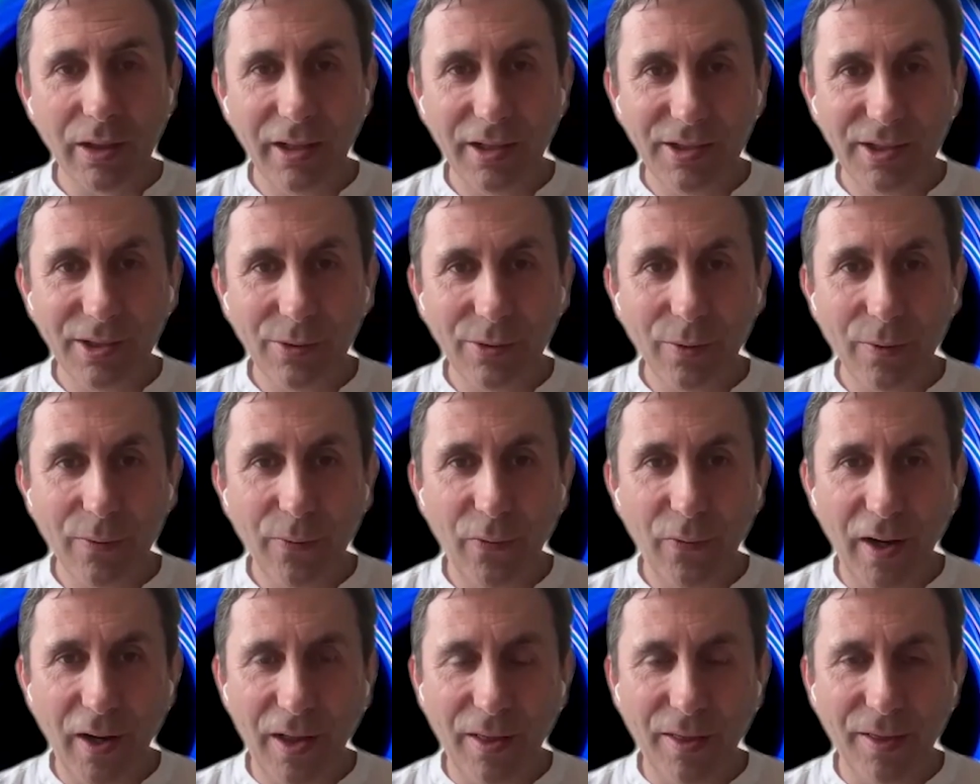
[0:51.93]
is a good
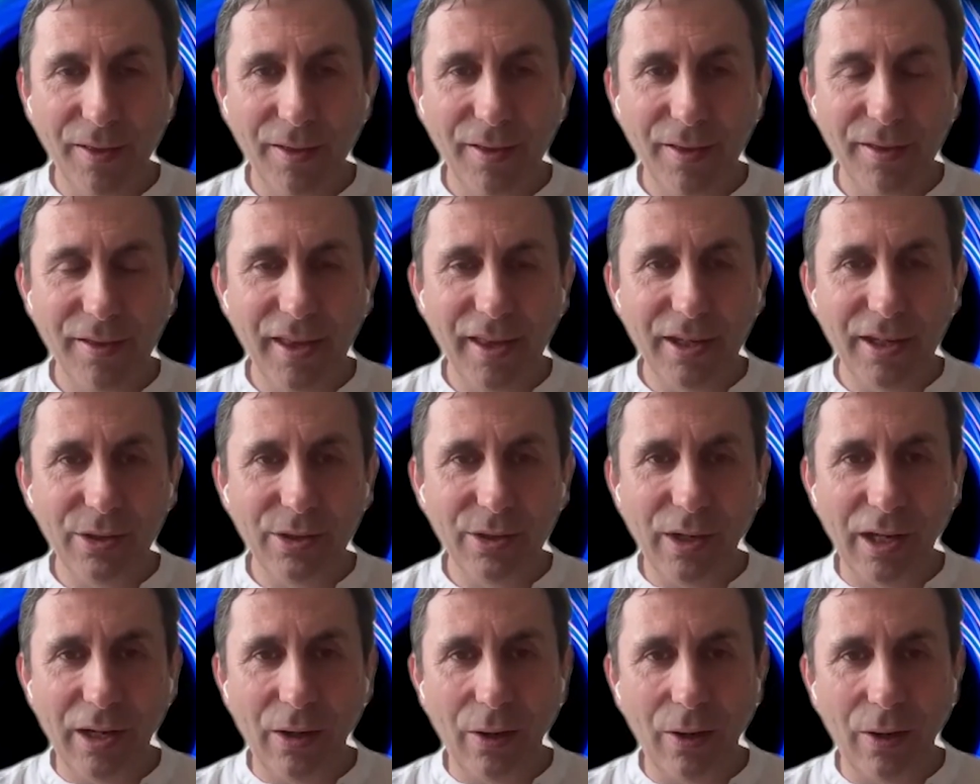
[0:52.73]
friend that
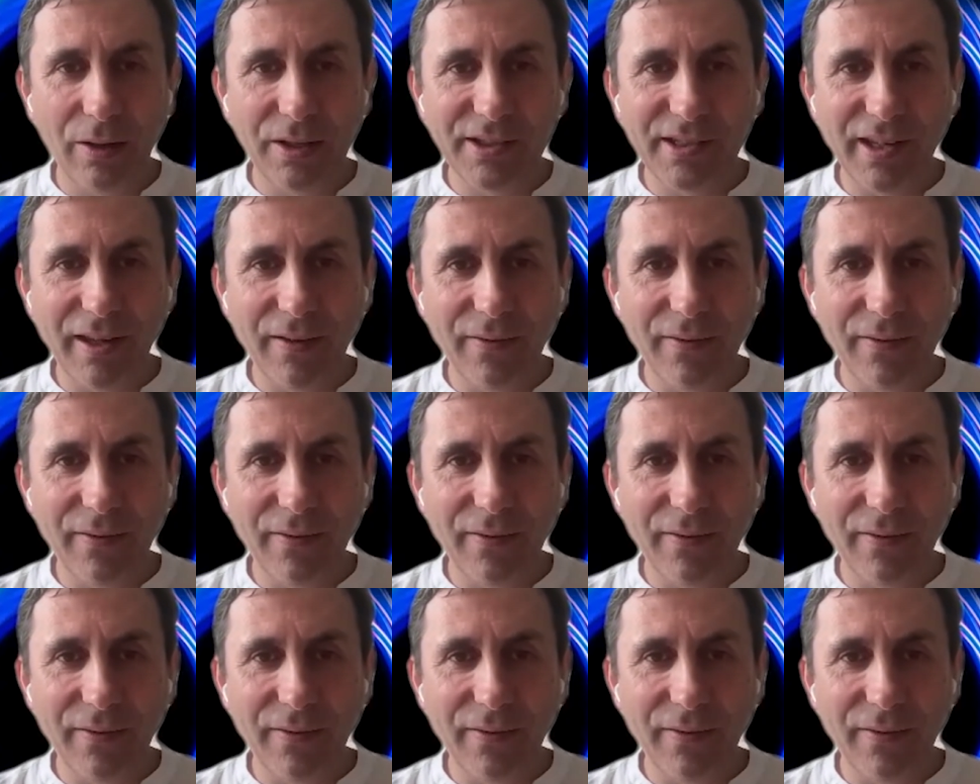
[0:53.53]
you can always